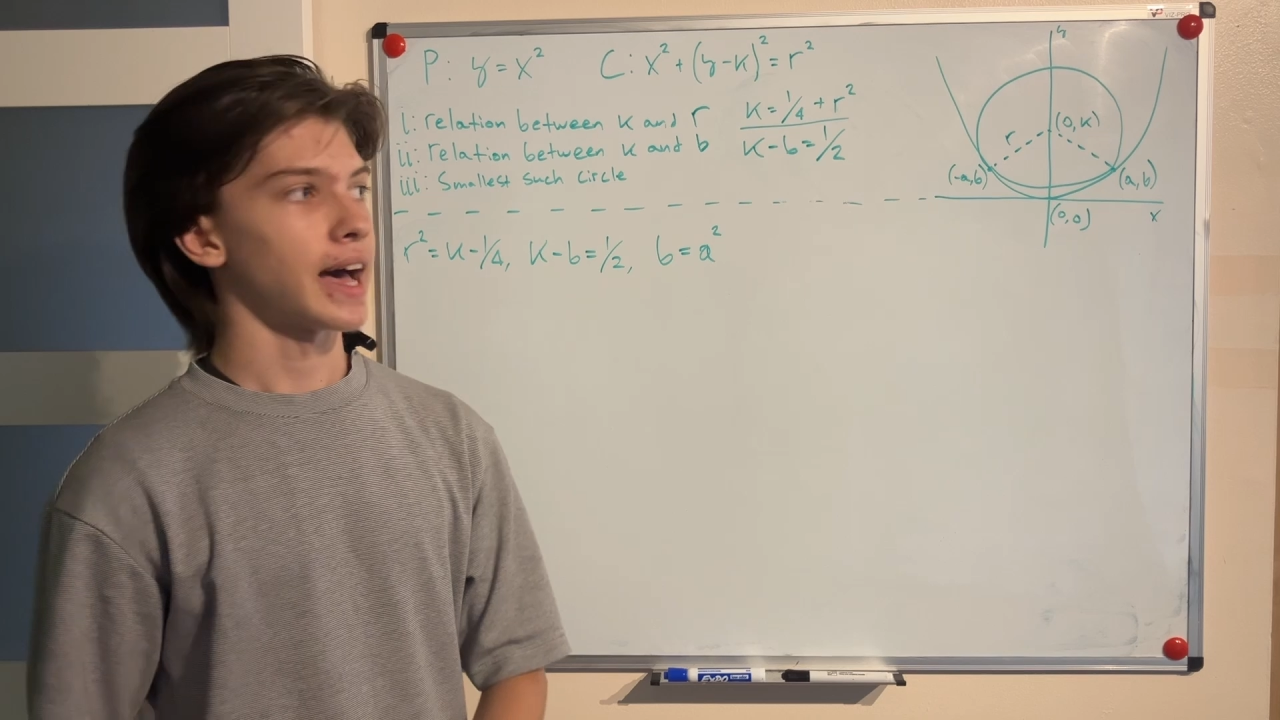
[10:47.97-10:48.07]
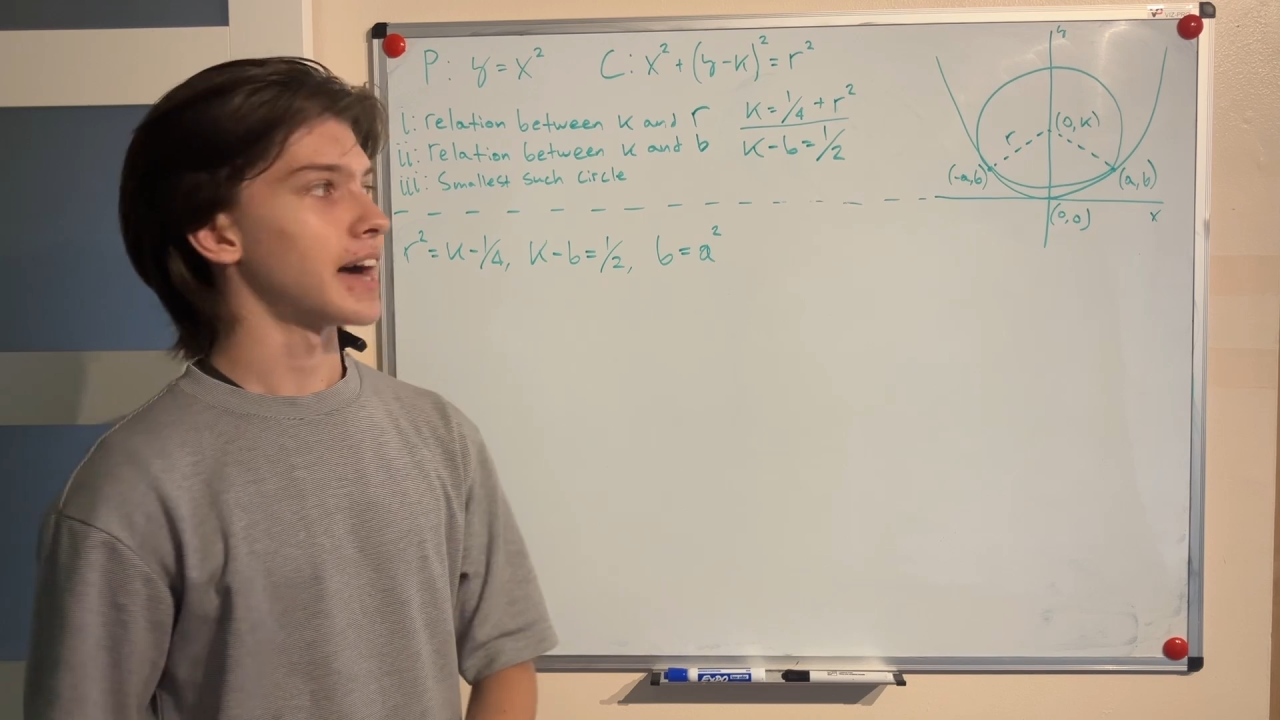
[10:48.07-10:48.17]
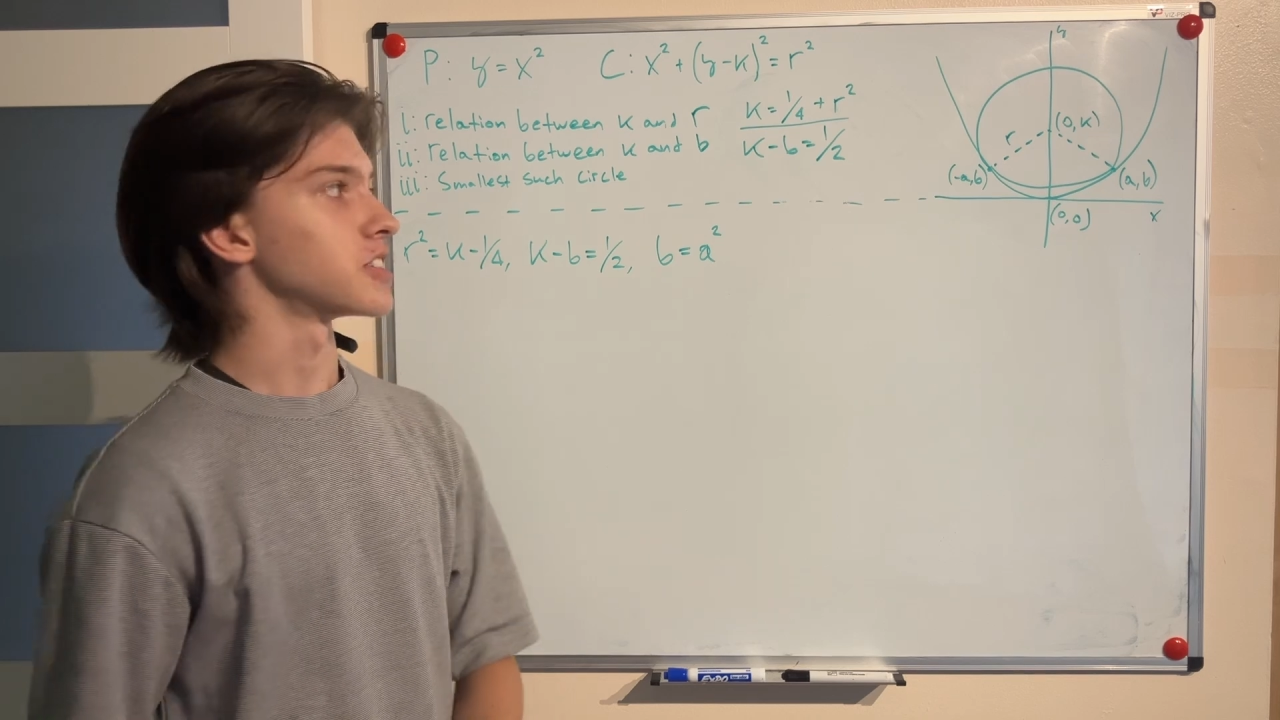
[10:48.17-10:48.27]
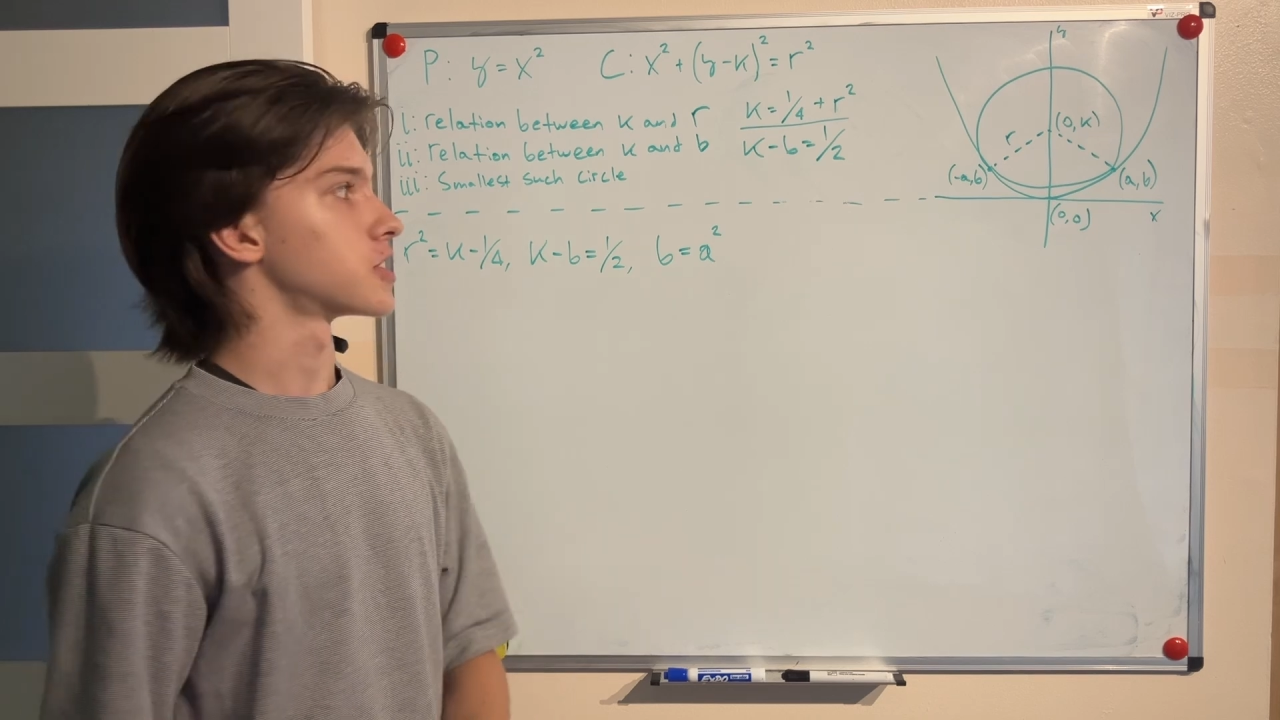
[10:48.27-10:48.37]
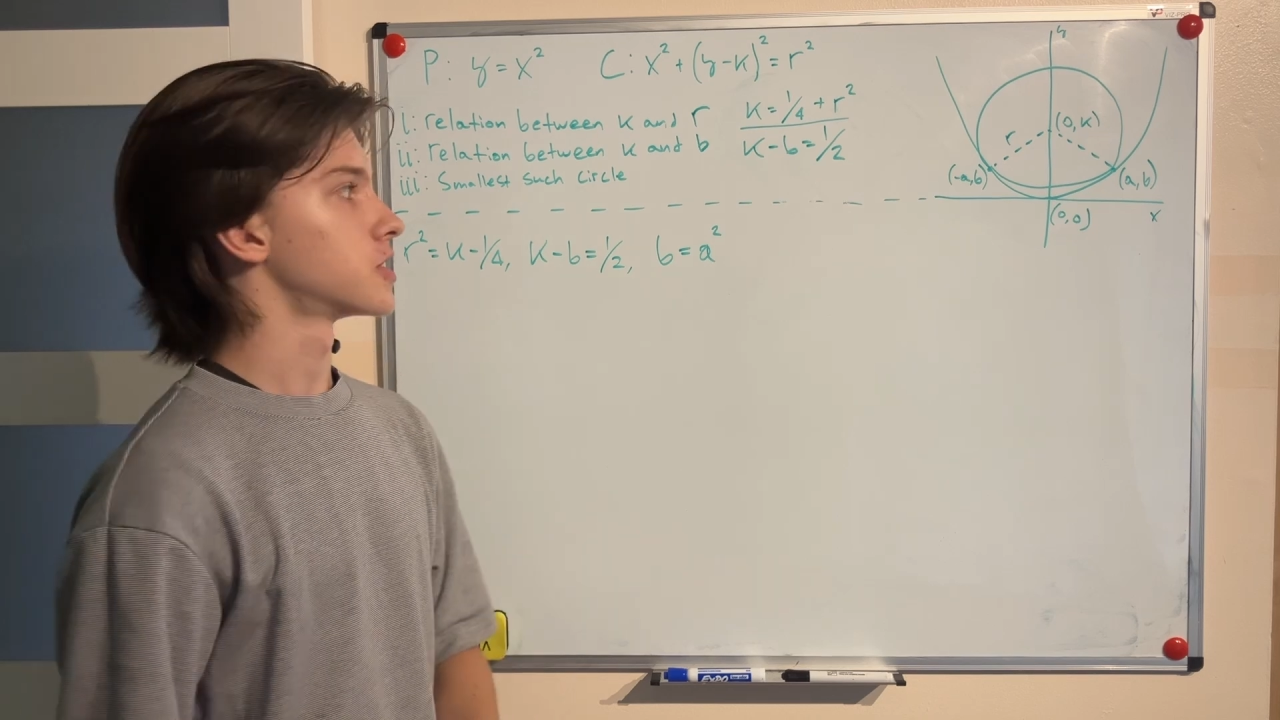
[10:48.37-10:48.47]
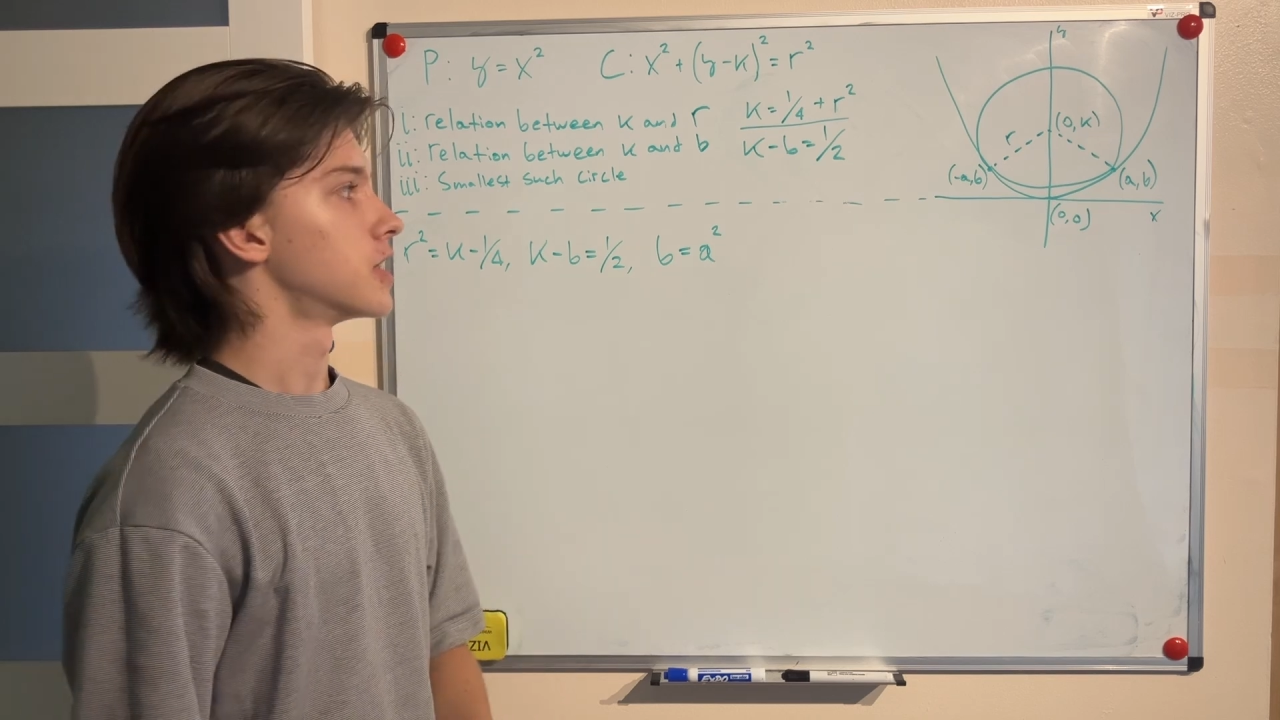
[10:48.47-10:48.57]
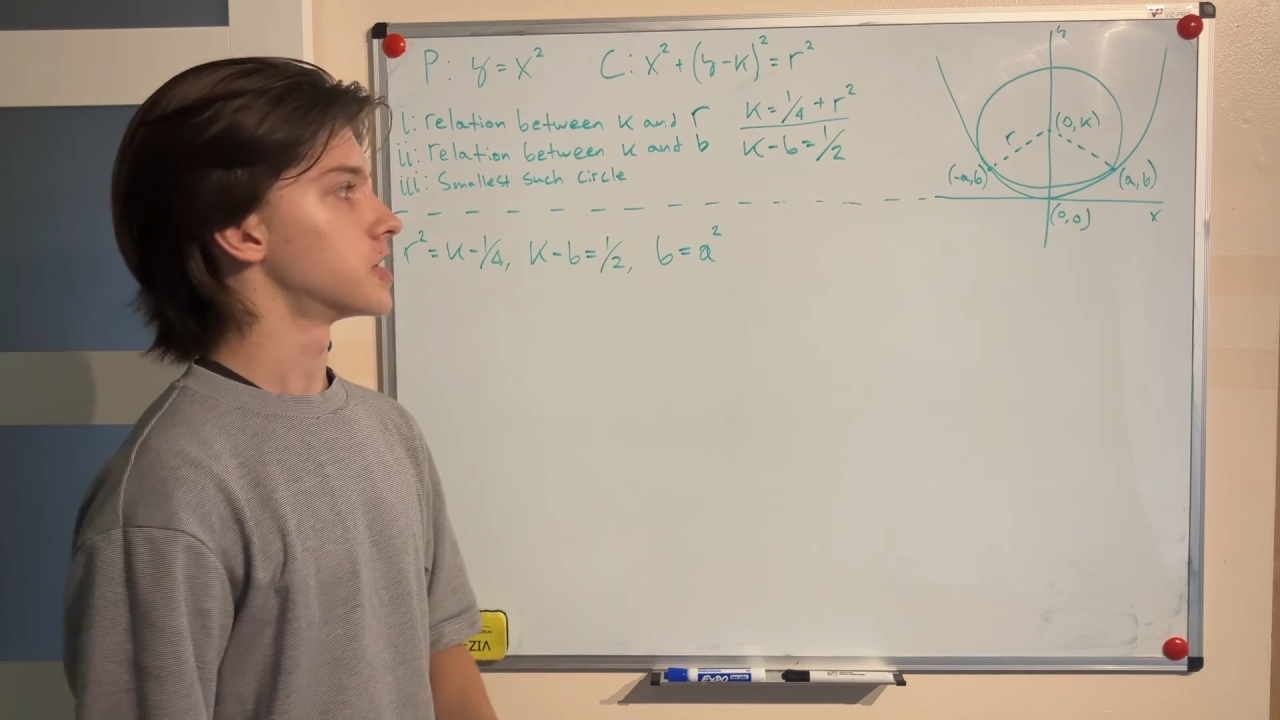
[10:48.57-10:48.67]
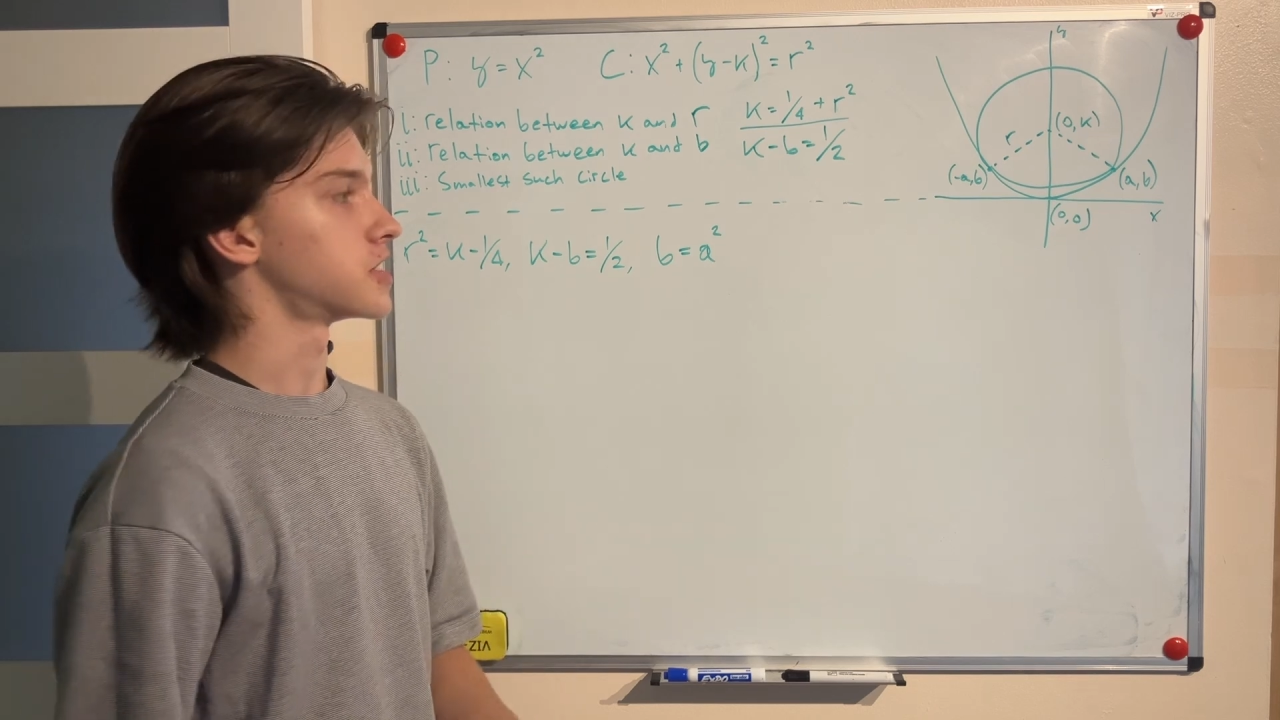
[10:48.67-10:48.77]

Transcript: has a